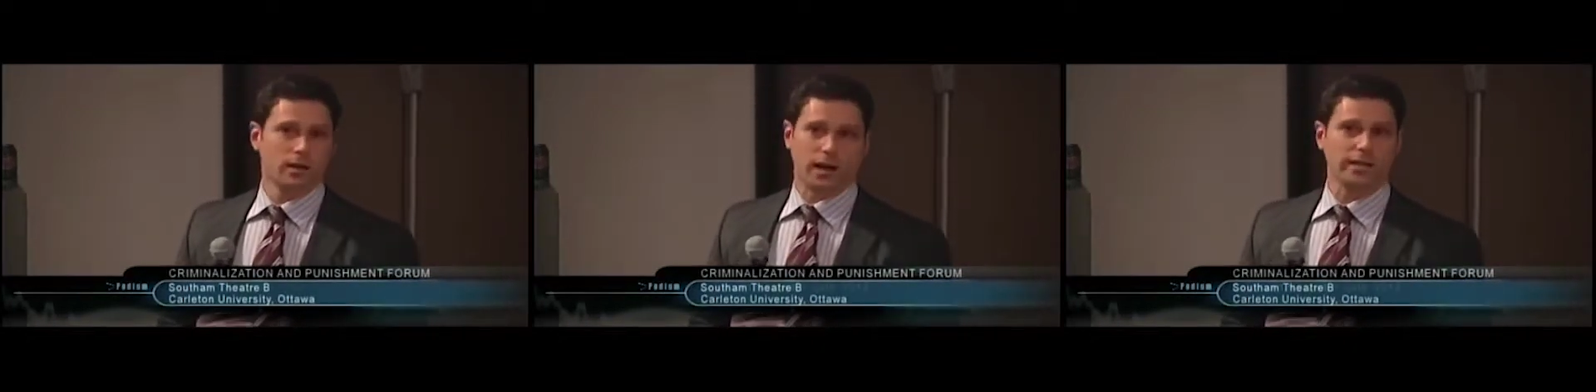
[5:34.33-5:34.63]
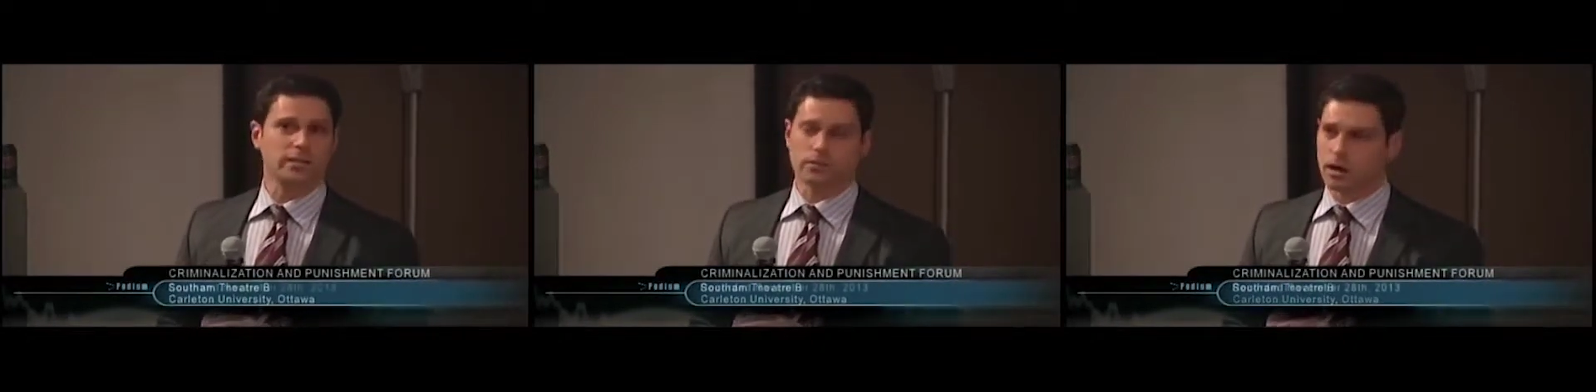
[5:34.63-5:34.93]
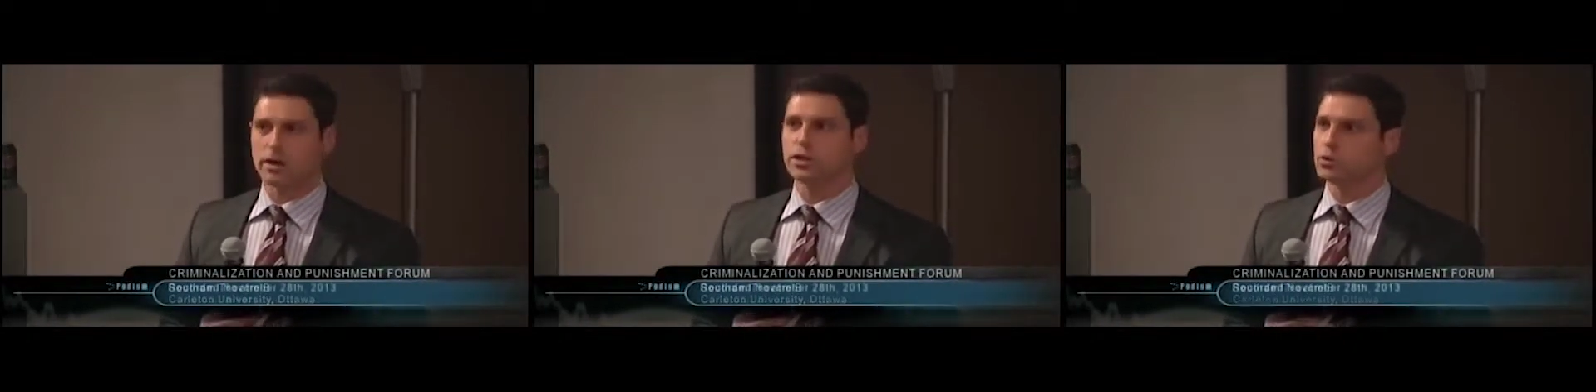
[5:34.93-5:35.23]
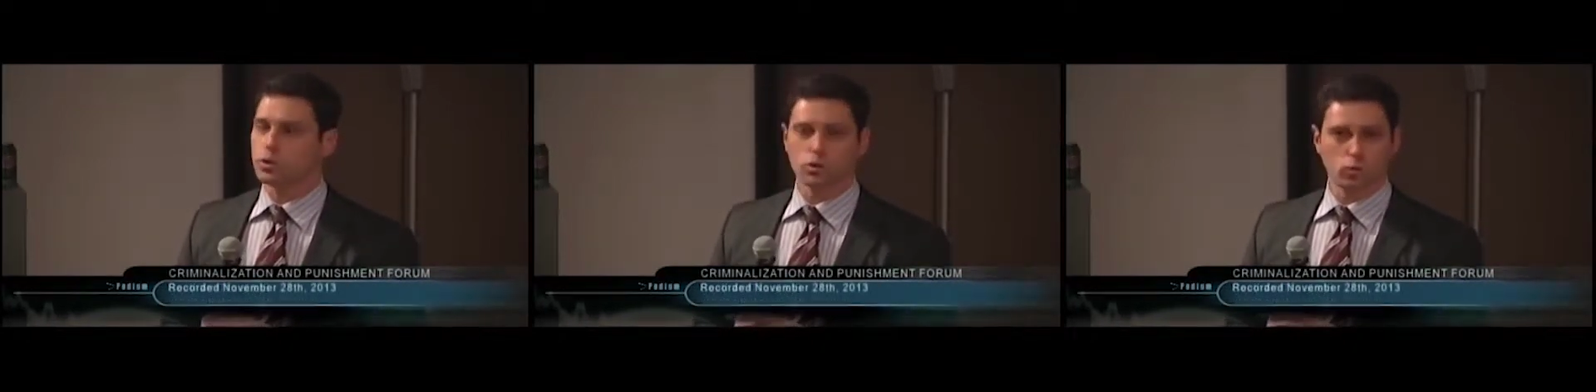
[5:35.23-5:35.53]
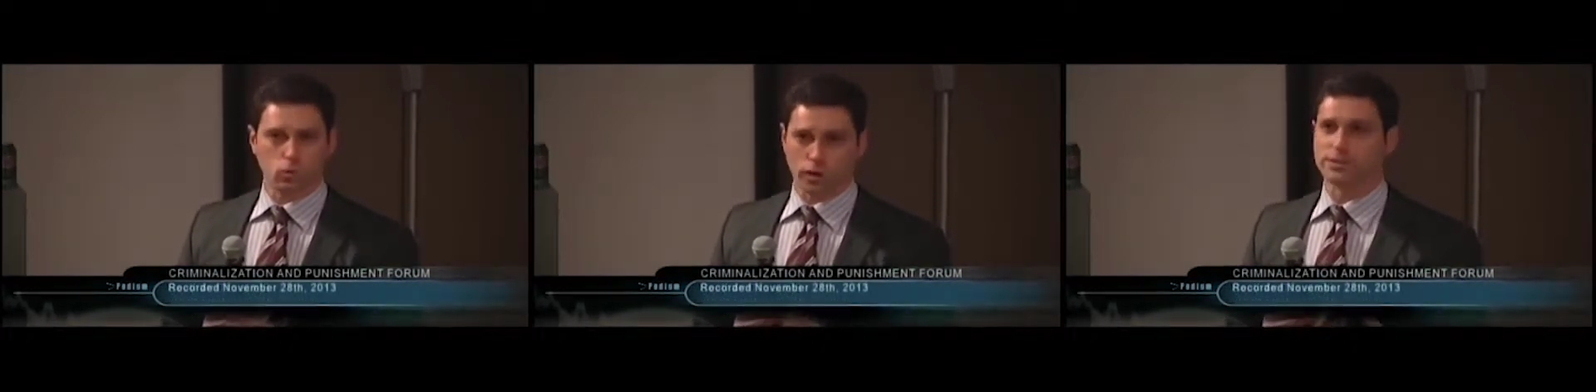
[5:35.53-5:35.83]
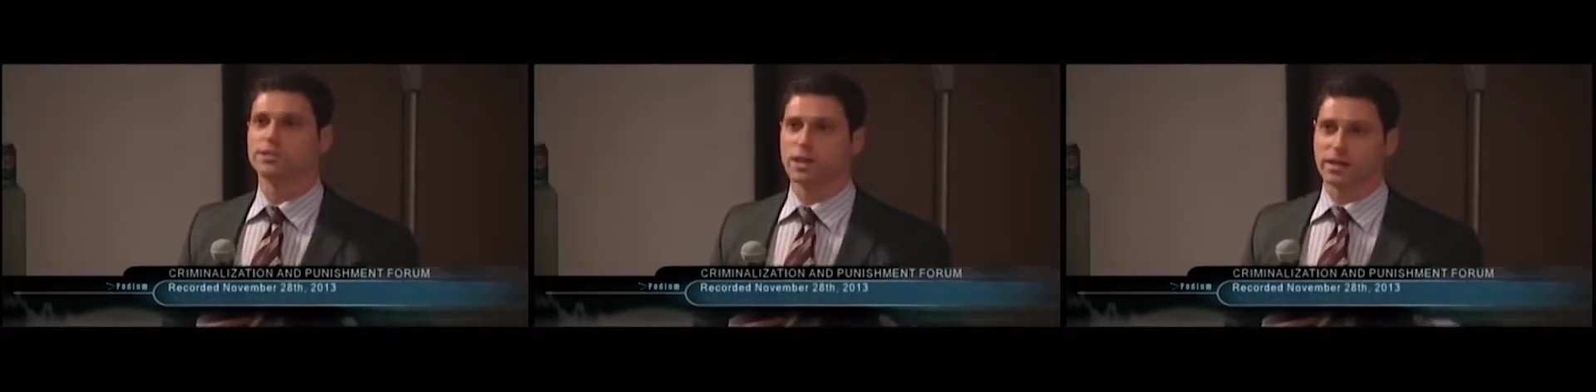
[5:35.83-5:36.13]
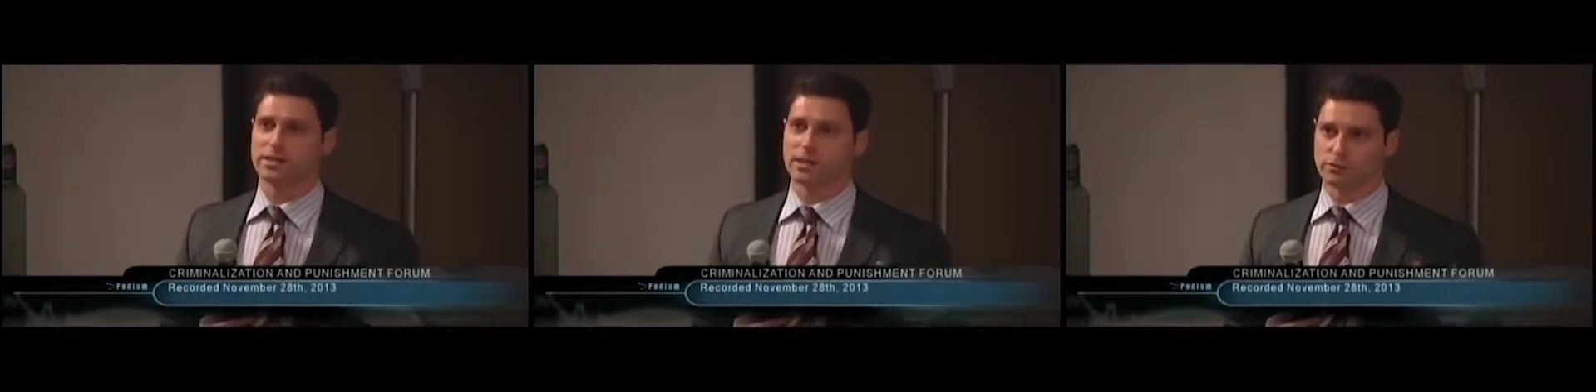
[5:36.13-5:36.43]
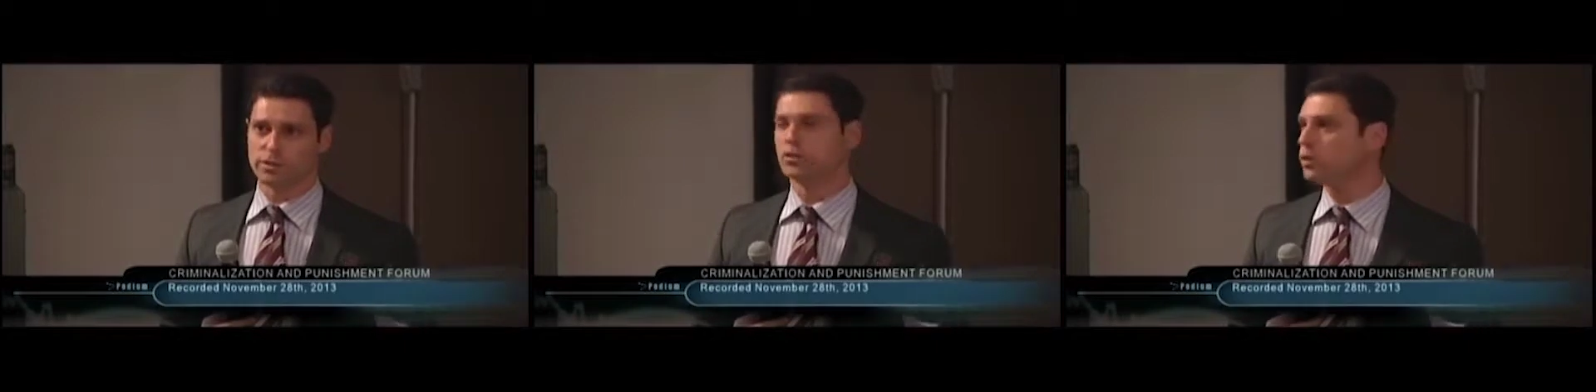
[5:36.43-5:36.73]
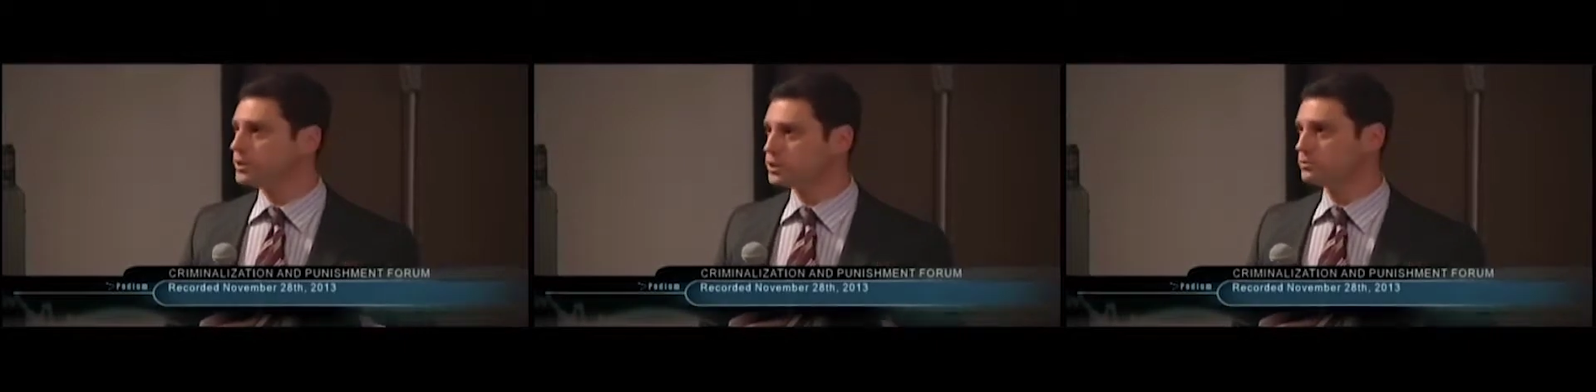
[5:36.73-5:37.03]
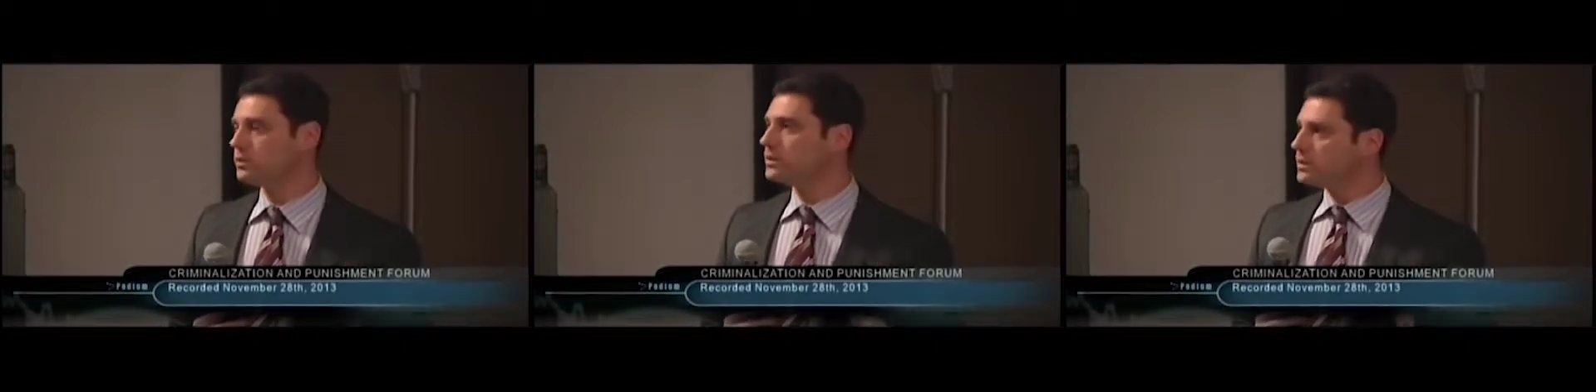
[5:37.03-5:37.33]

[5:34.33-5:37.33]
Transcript: I can argue one side of an equation